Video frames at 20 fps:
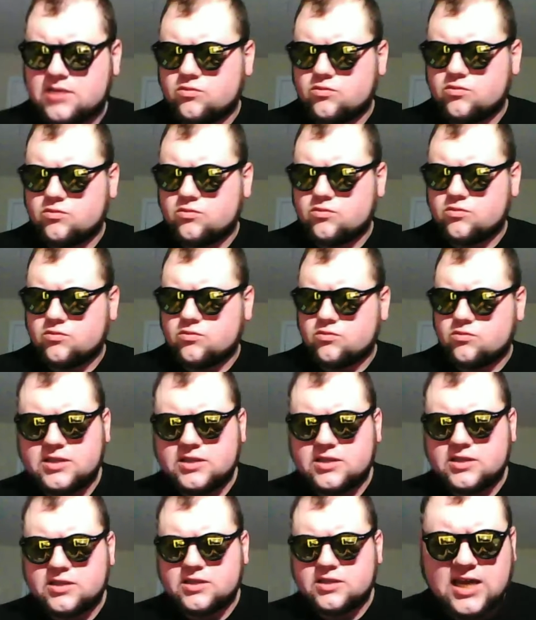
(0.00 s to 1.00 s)
what Joe is
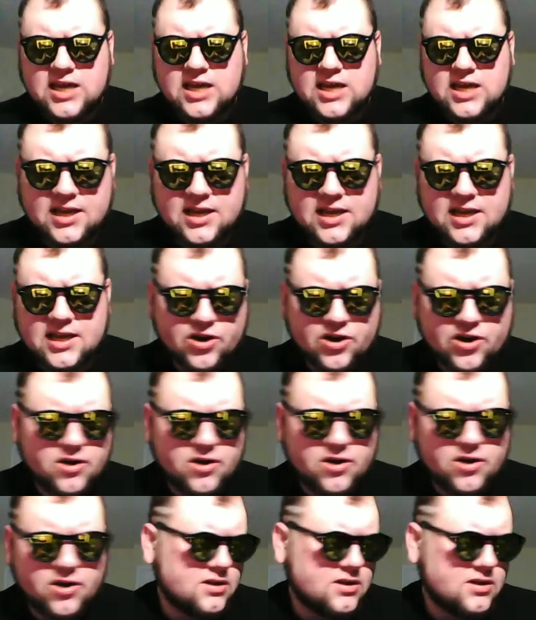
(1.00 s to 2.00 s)
getting at here
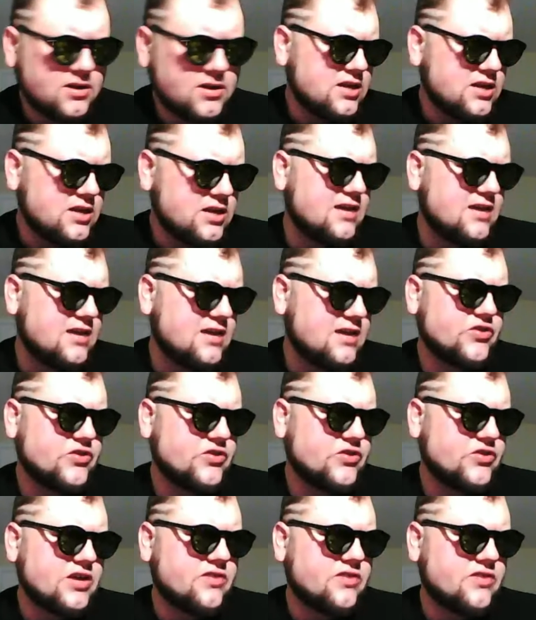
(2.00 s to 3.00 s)
is
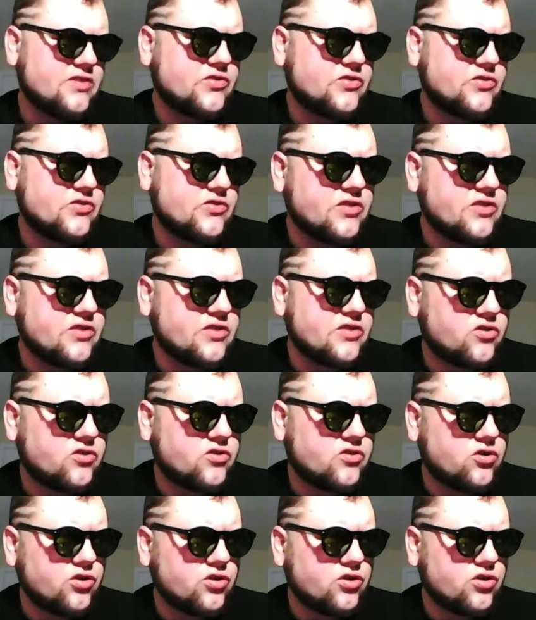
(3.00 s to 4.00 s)

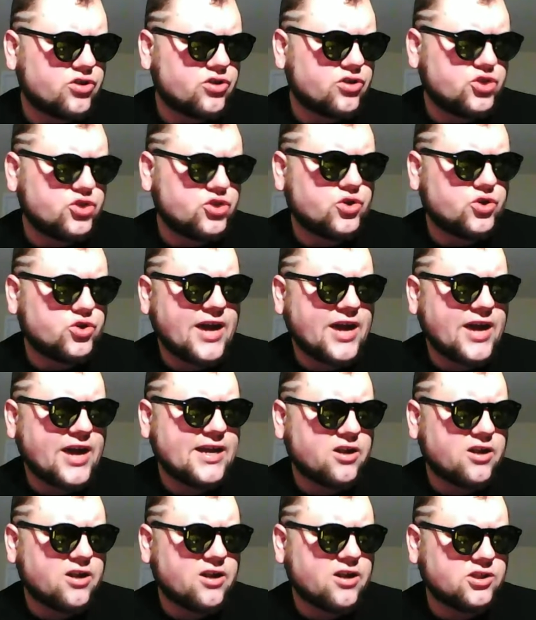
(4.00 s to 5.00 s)
to create an
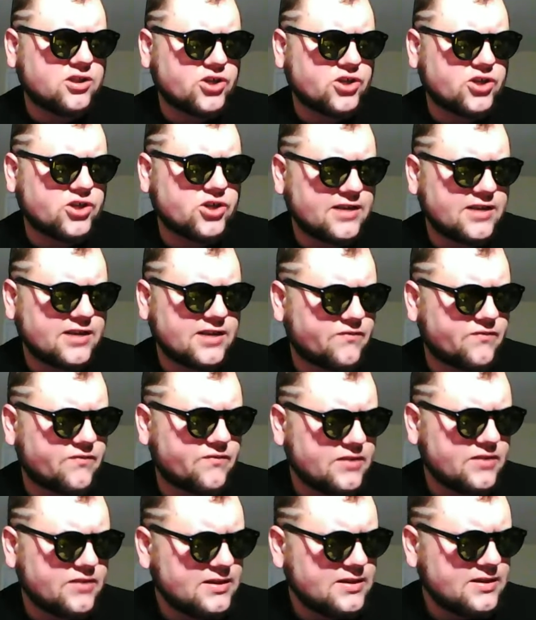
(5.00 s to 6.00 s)
alternative
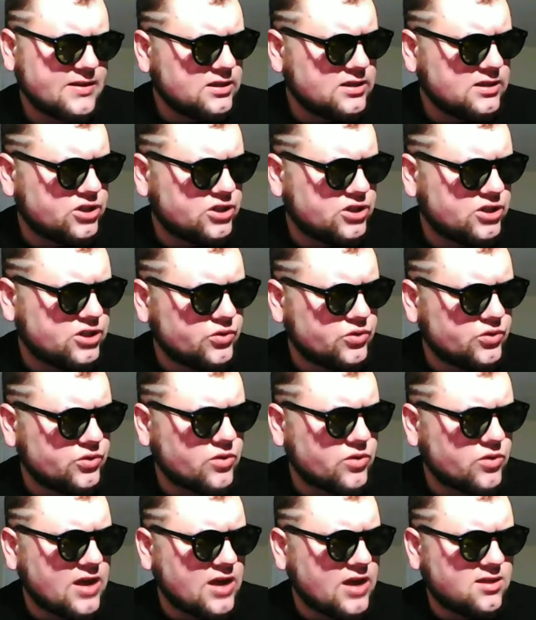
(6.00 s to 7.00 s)
to the way
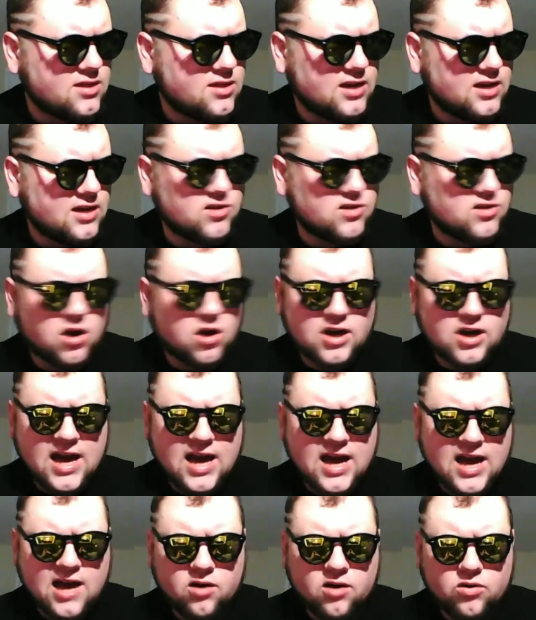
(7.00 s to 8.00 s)
things are
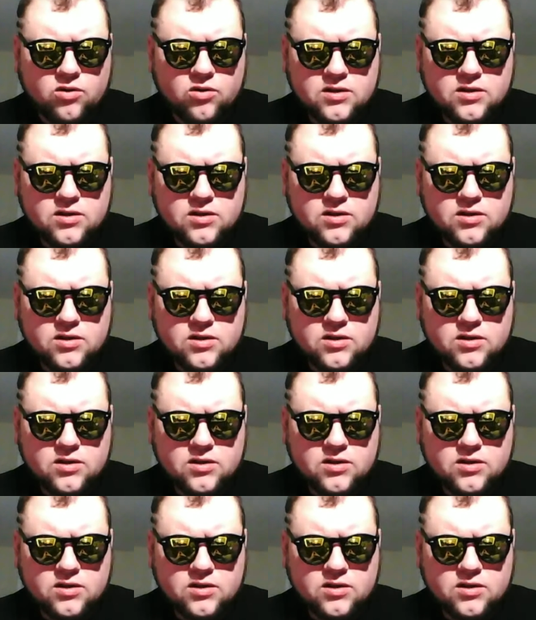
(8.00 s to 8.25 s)
now.